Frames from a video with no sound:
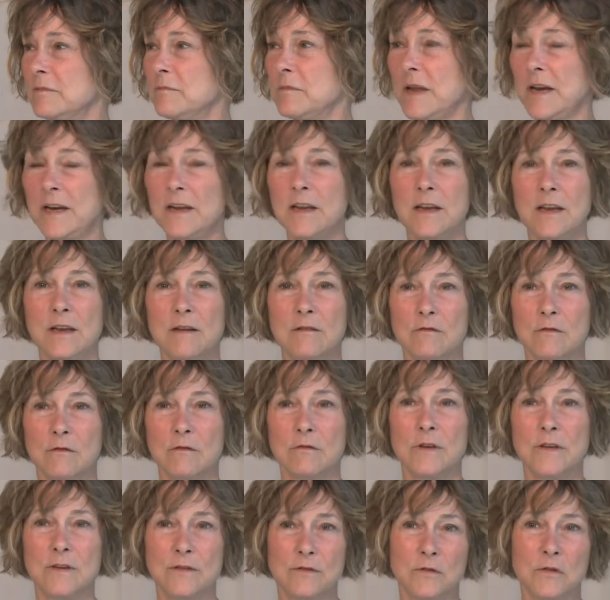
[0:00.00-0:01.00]
many
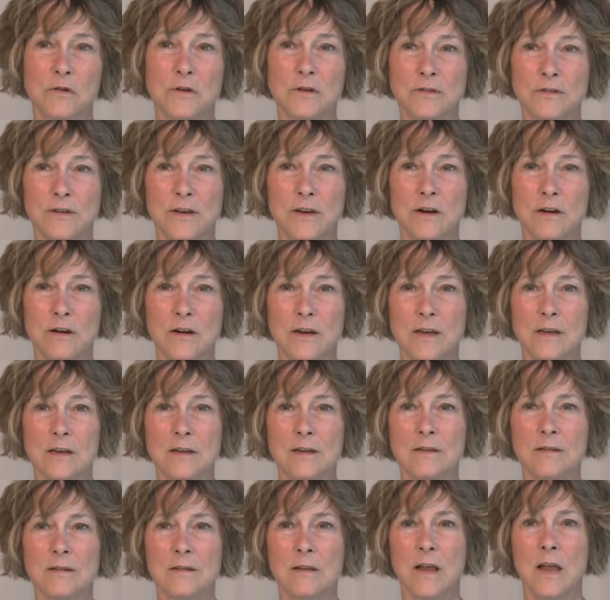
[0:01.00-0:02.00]
resource
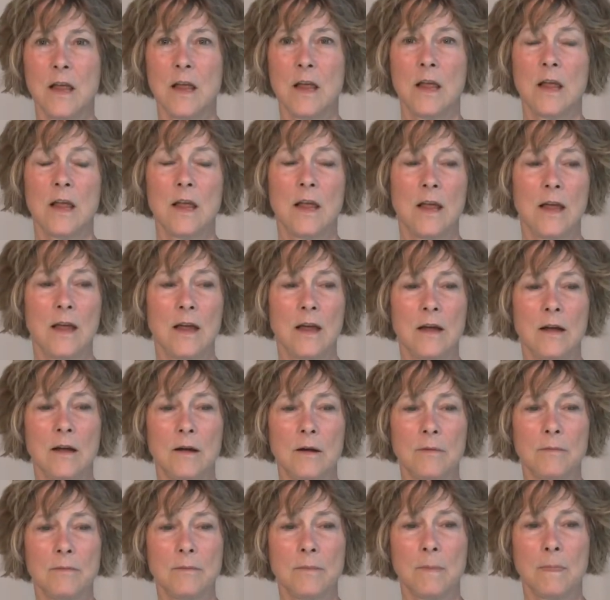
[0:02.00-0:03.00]
areas
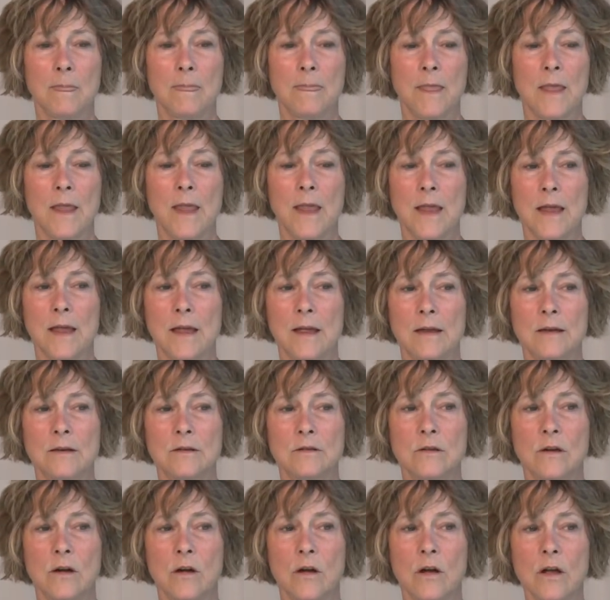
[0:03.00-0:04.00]
um,
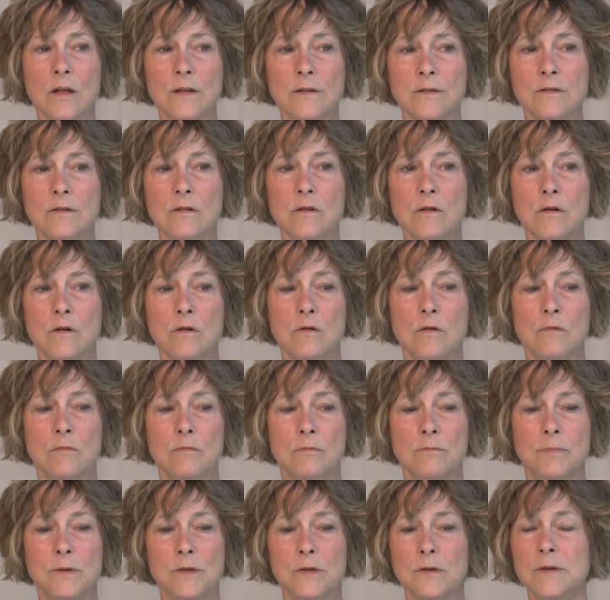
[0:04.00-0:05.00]
and also
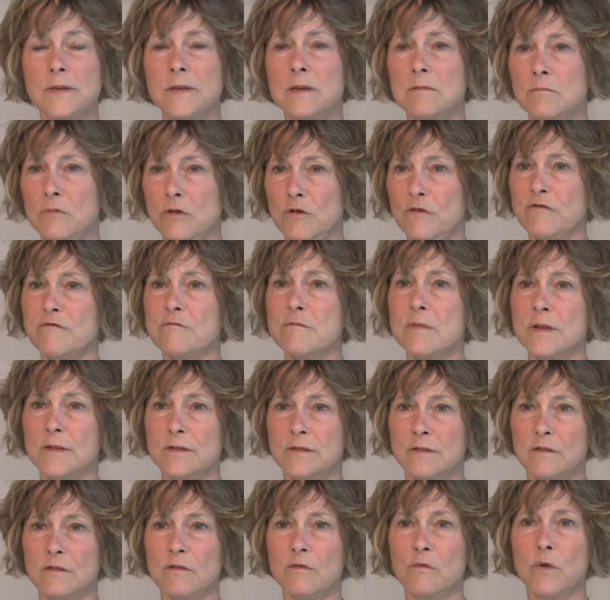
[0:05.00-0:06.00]
building
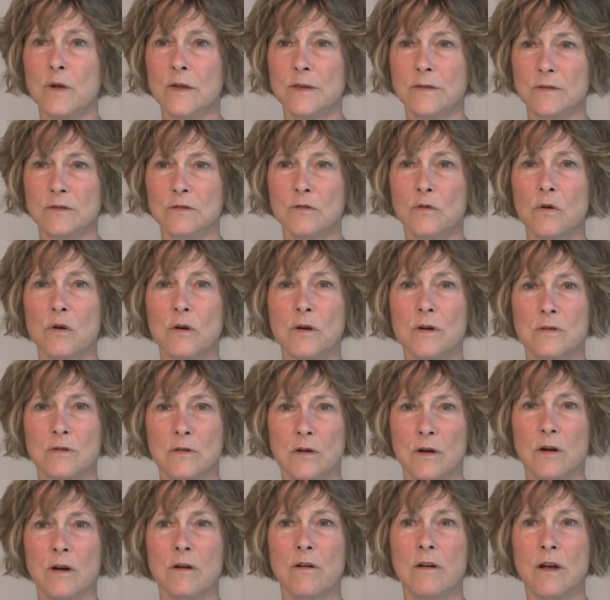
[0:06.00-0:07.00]
movements of one sort
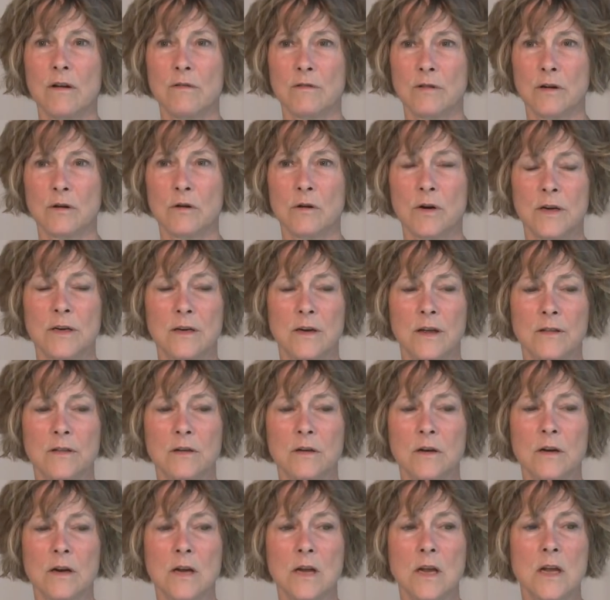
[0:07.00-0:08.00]
or, or
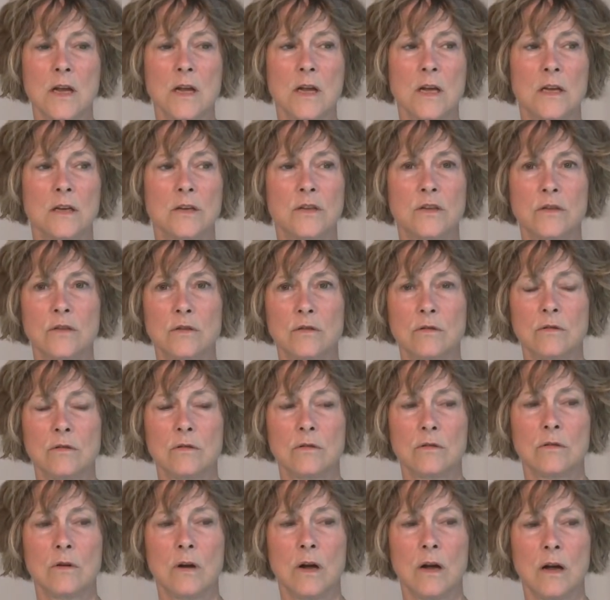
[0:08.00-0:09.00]
another
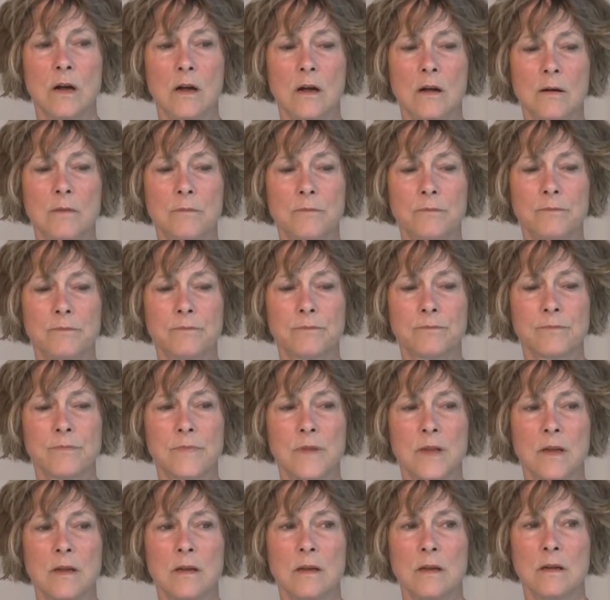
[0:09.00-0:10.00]
to um,
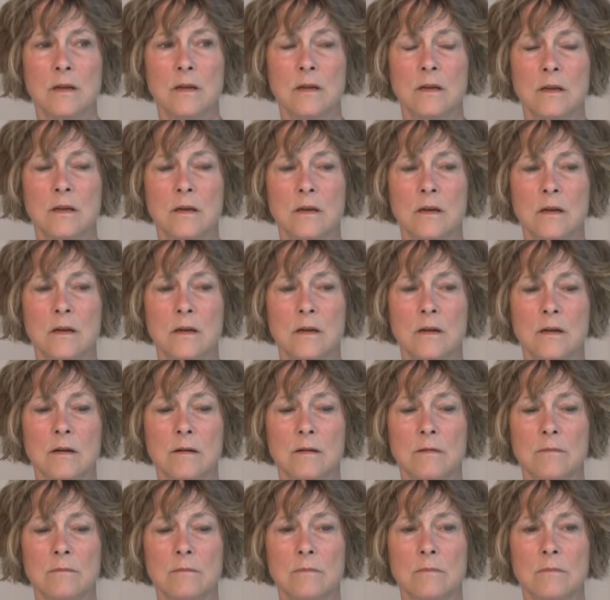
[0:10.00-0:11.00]

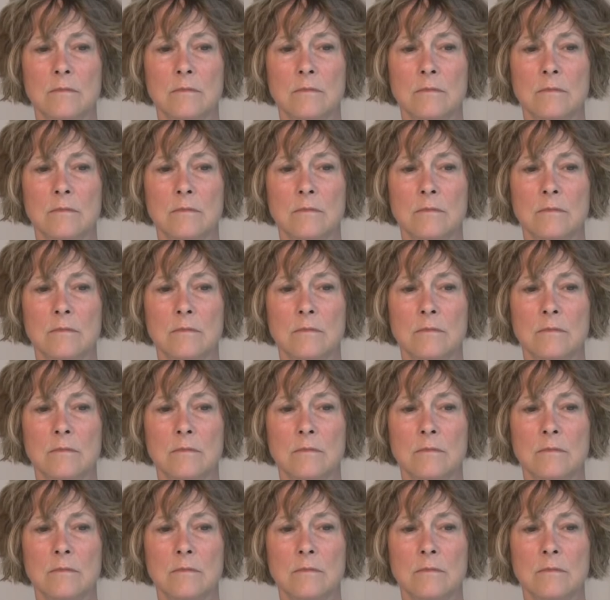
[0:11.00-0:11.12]
um,